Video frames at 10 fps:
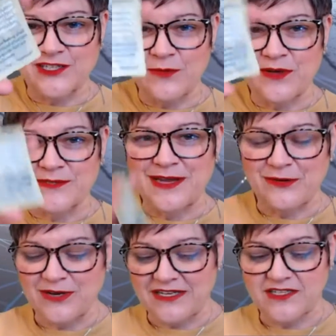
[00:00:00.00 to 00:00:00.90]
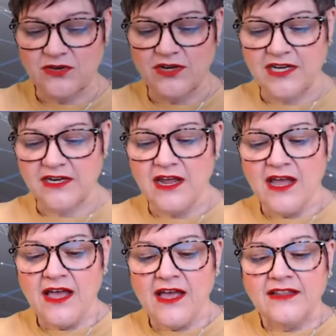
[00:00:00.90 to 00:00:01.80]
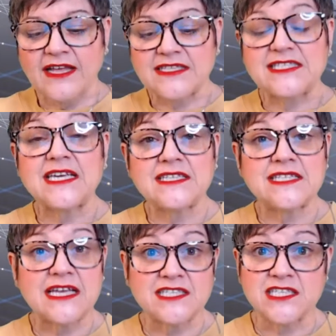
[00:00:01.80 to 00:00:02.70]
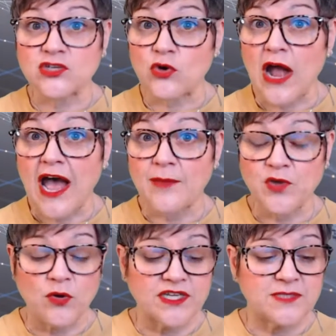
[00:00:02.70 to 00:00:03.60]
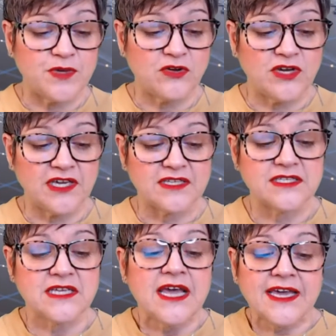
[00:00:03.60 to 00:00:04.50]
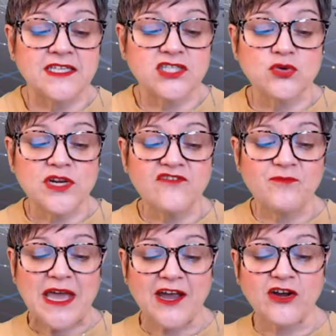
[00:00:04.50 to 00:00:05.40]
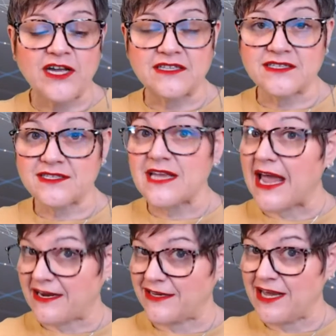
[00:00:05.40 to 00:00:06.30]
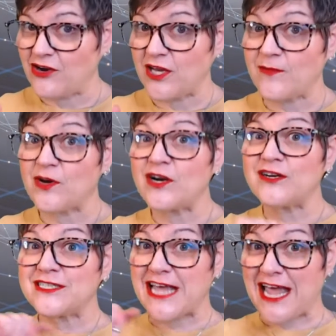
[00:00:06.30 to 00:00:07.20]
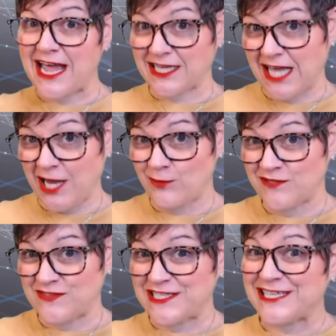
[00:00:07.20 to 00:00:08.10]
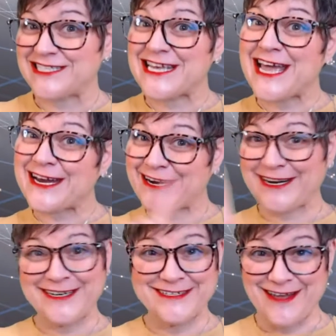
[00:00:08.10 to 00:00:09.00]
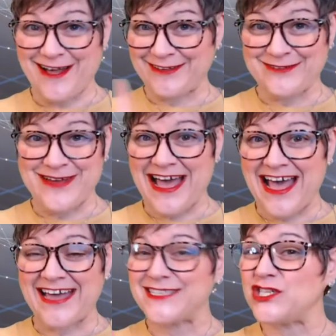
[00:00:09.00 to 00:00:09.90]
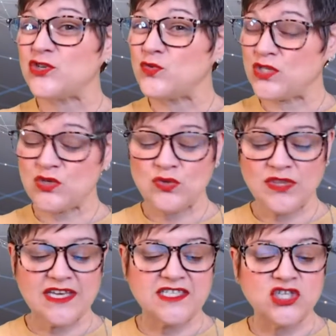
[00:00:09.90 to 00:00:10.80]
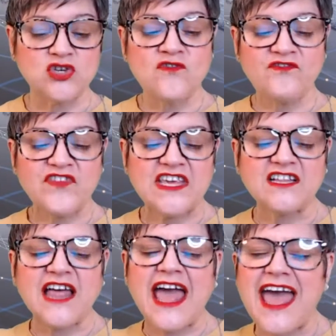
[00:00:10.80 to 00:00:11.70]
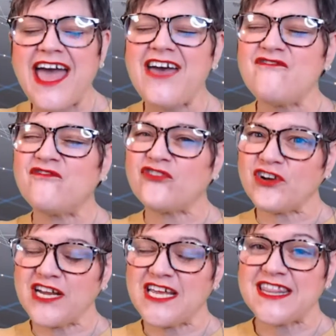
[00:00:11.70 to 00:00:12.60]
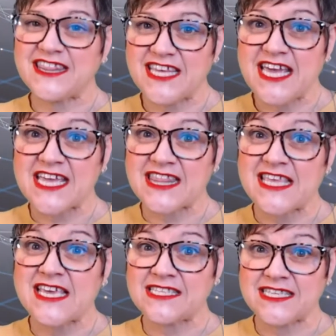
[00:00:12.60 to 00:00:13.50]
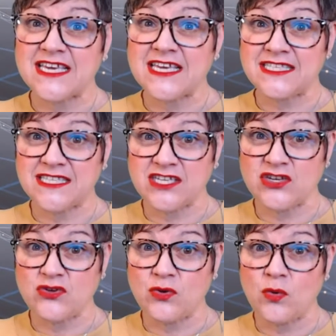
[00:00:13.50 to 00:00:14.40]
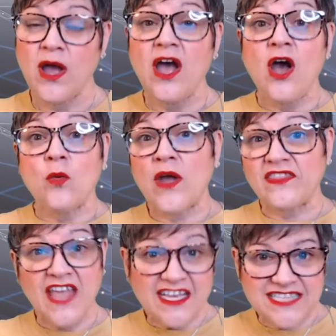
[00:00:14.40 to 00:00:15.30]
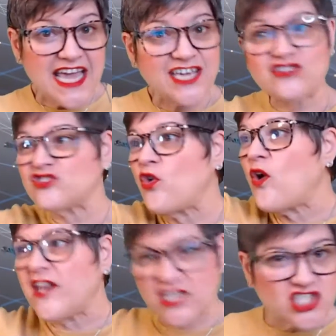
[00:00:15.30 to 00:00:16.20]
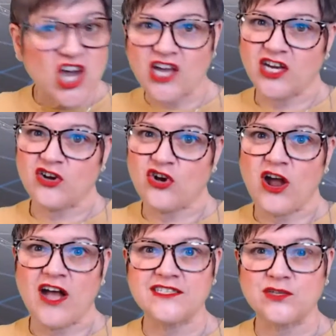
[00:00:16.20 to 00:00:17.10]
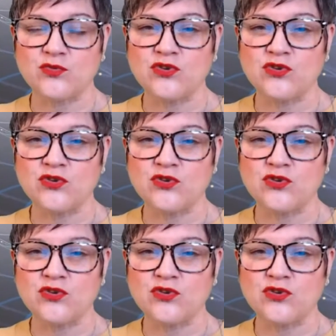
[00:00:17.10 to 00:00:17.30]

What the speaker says: going to show up because my green screen. Let's see, it says, describe your experience. Intuitive parents and caregivers and language facilitators, all you guys, you do this. You feel everything these kids do. When they take your toy and chuck it across the